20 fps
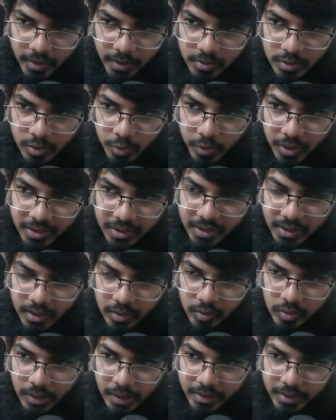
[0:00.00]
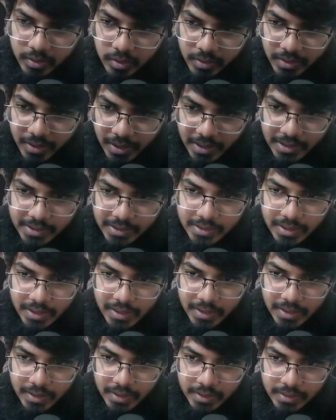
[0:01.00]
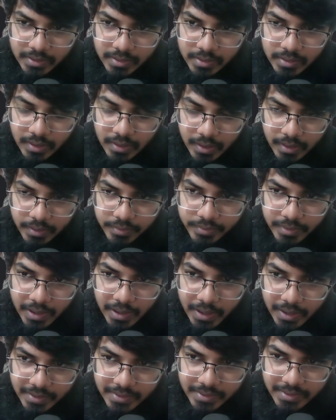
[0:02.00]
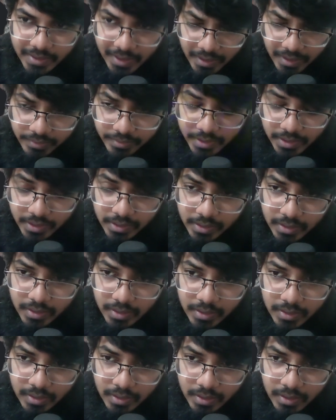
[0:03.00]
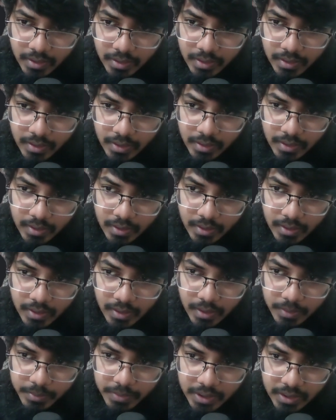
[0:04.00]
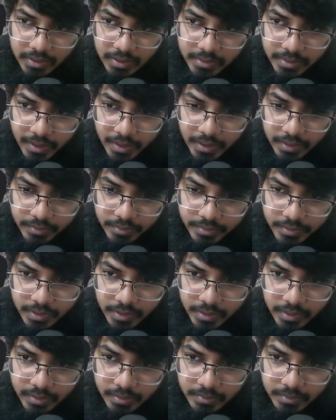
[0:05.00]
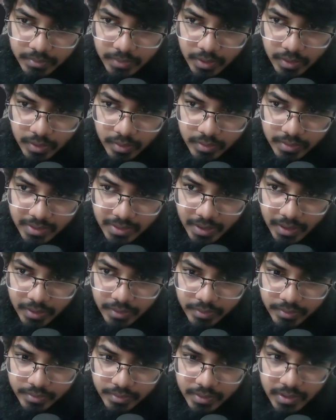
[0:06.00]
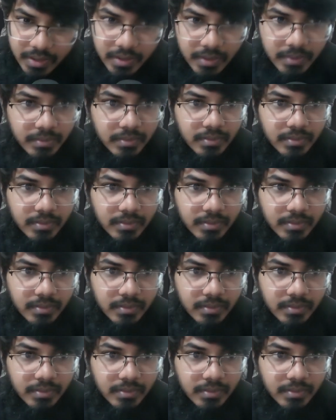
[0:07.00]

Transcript: So one thing I'd like to test is if I save it. I'm gonna save the. Save the.